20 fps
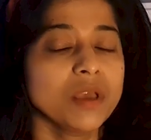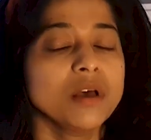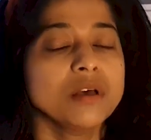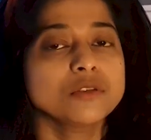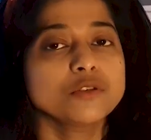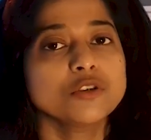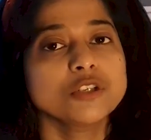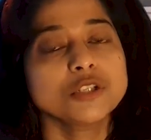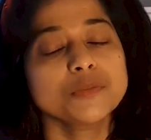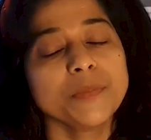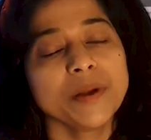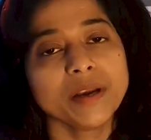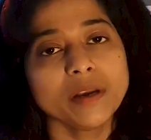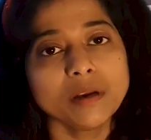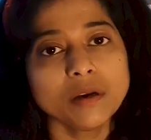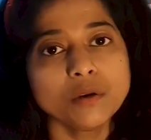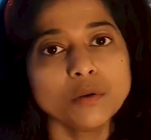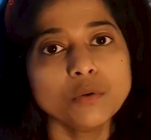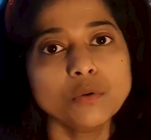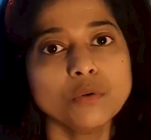So it's better
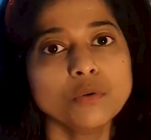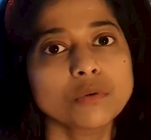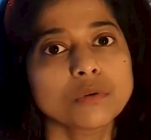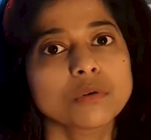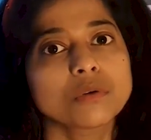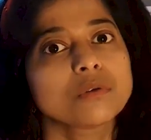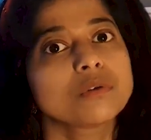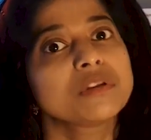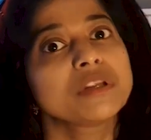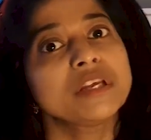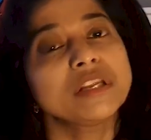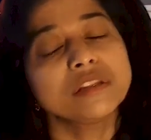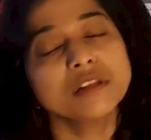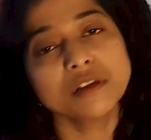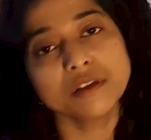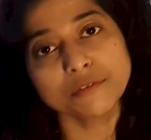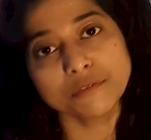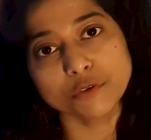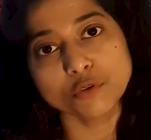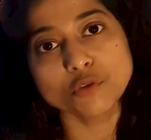to read the
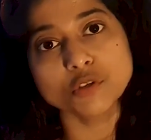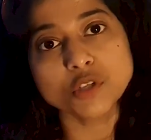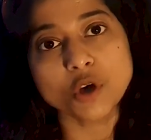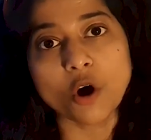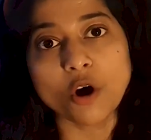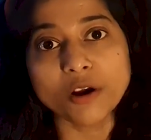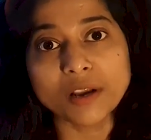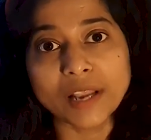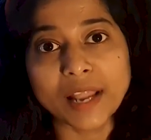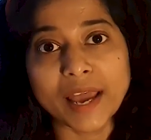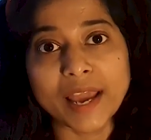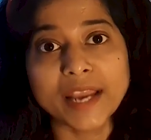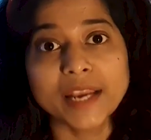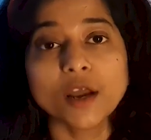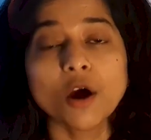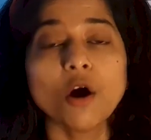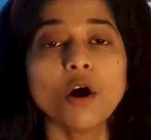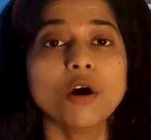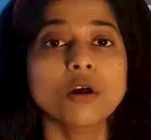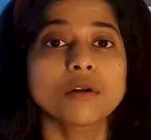reviews online
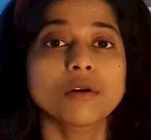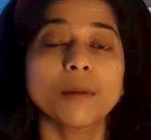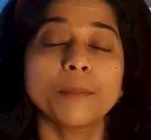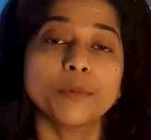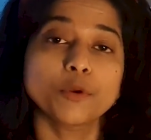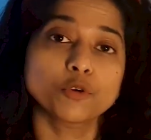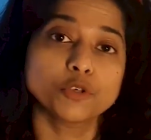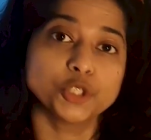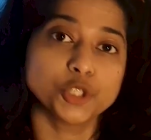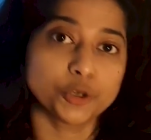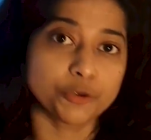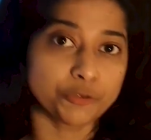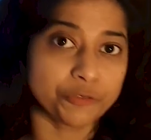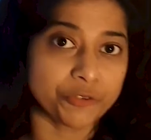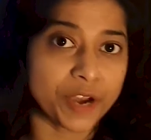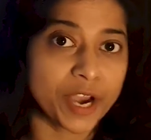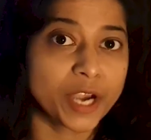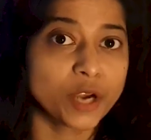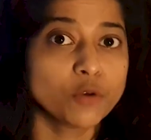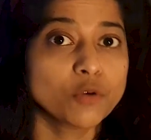or approach your
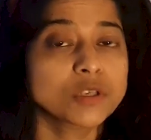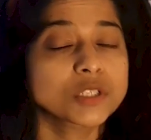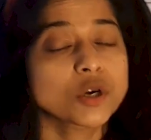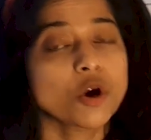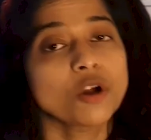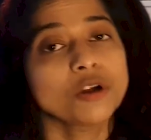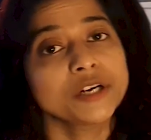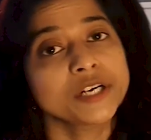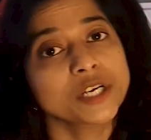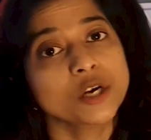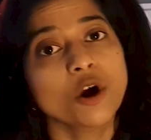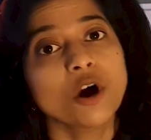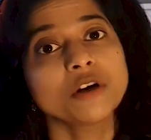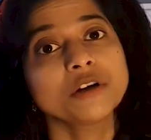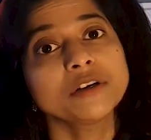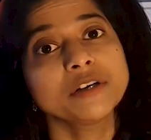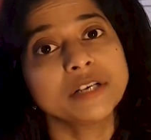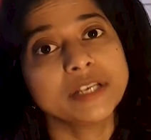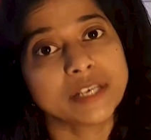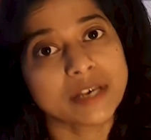friend who has already got
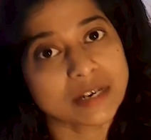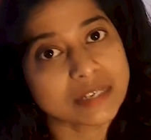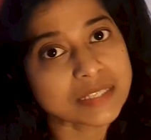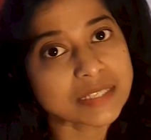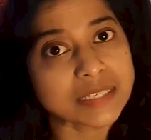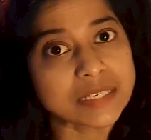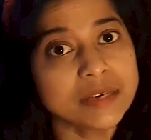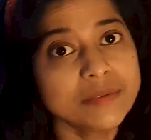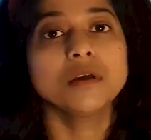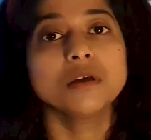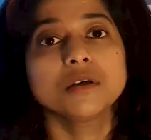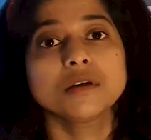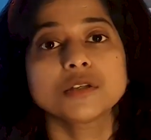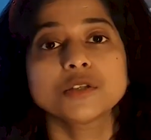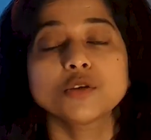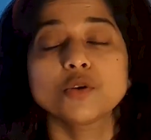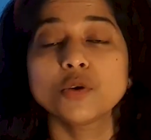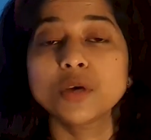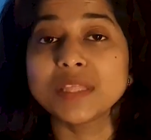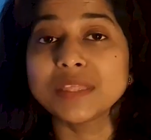a TRC.
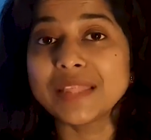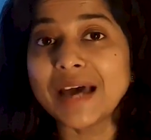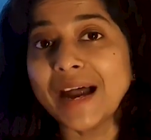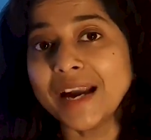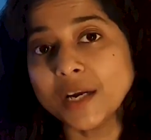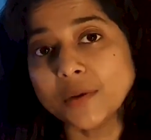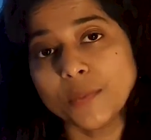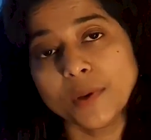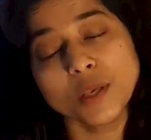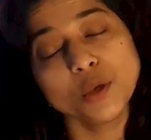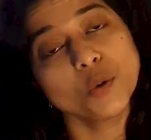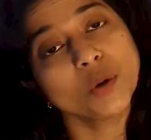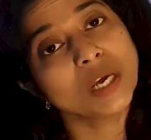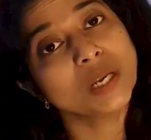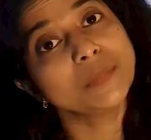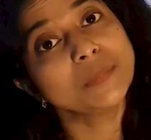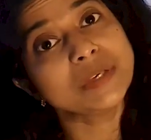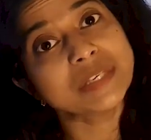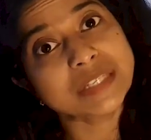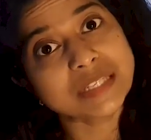So in that way you
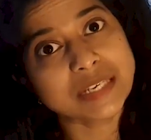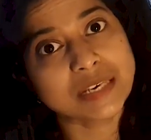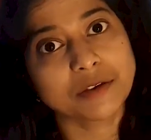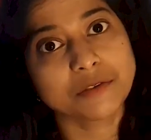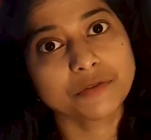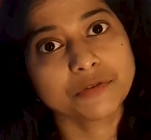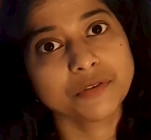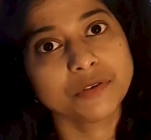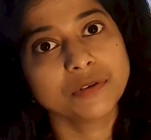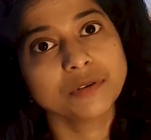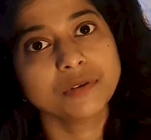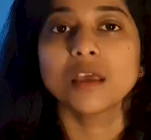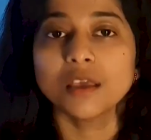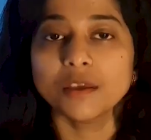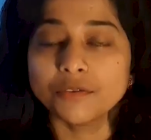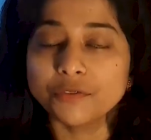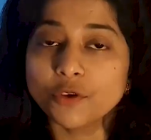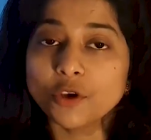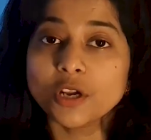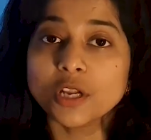can be safe.
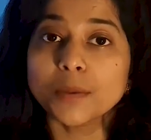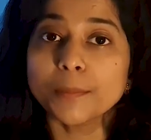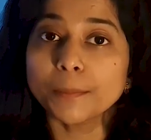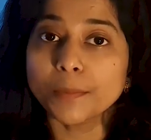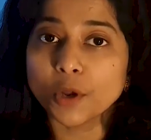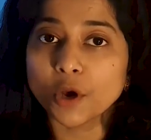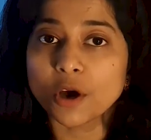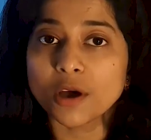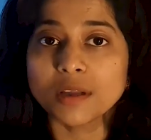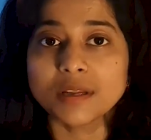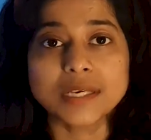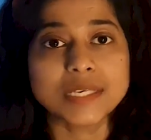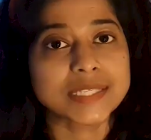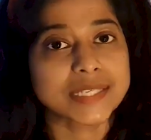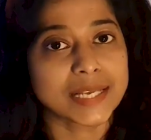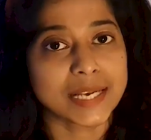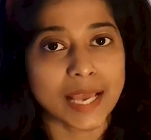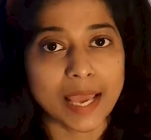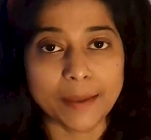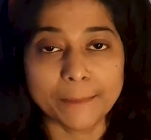If your employer is
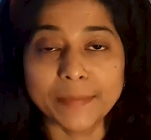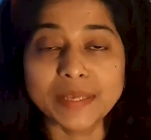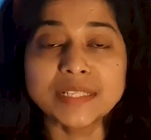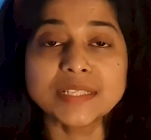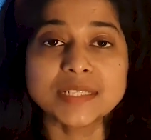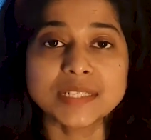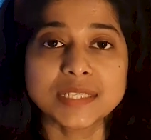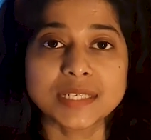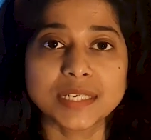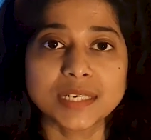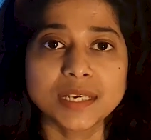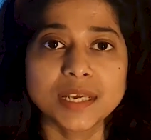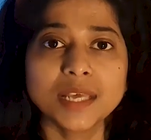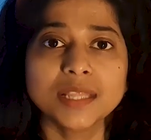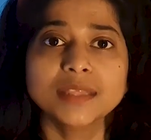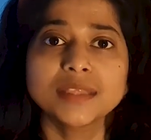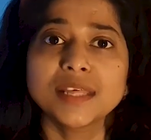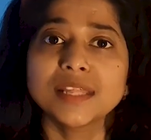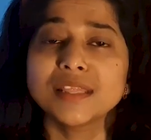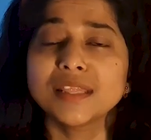an MNC,
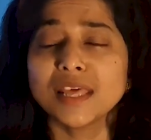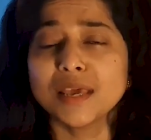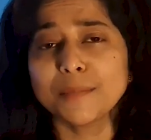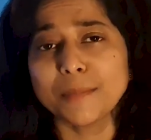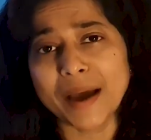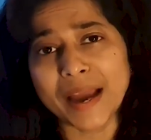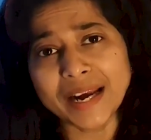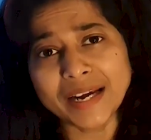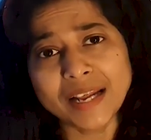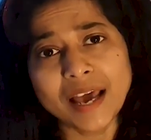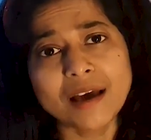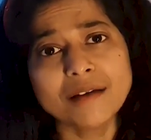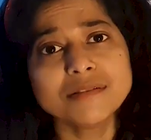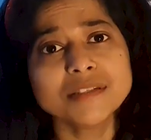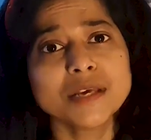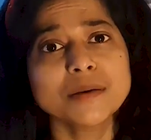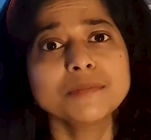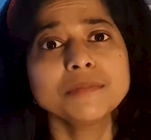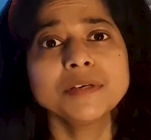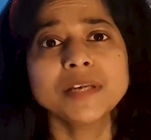then they might have
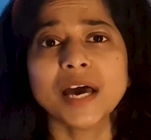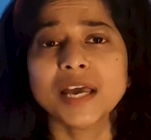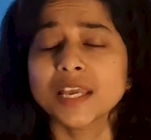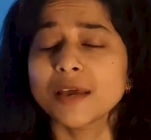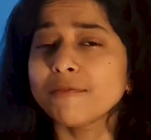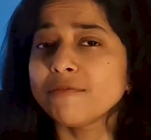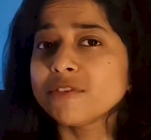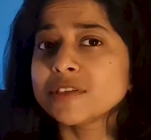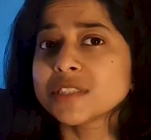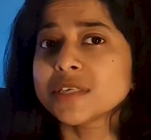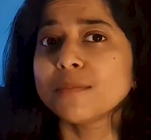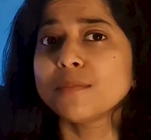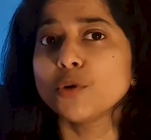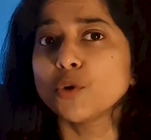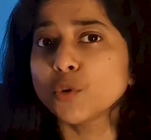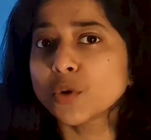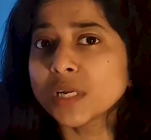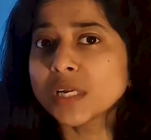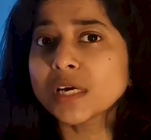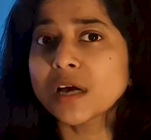some tie-up with some
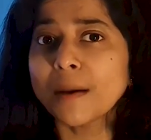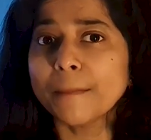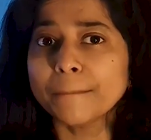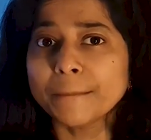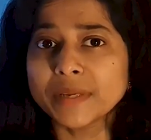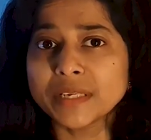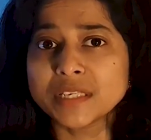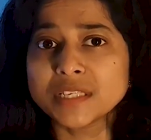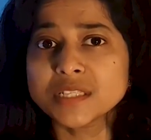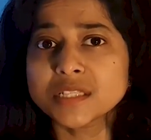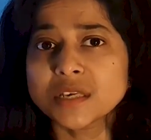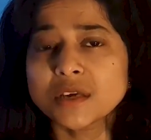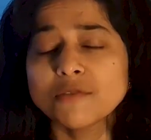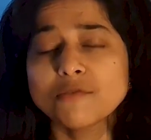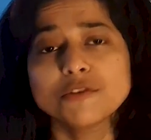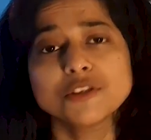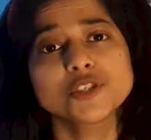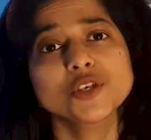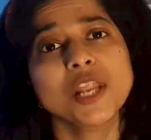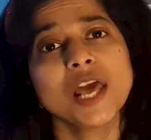local companies
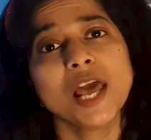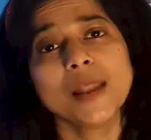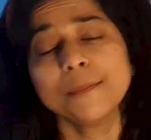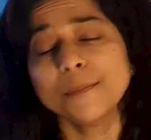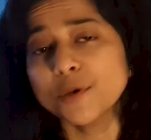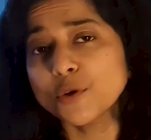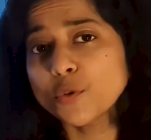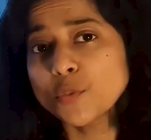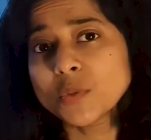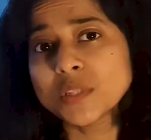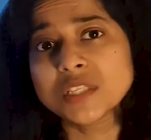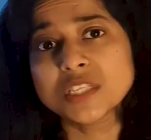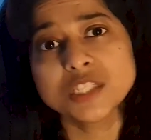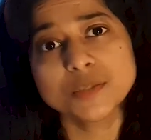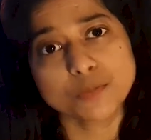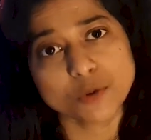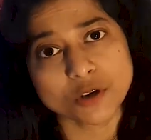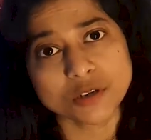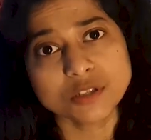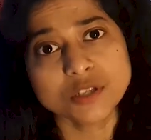which will help you with this
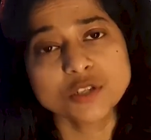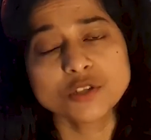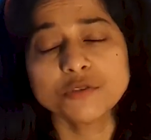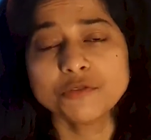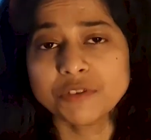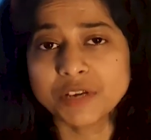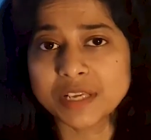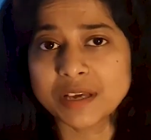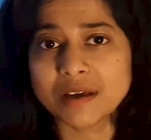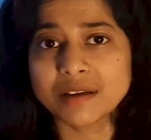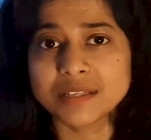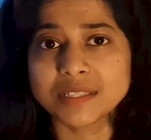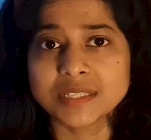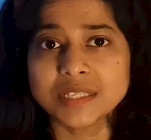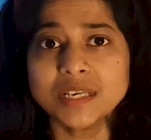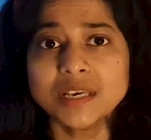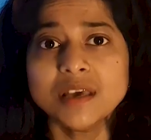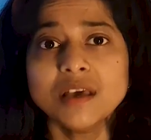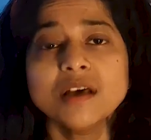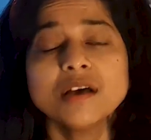process of
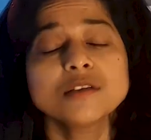TRC.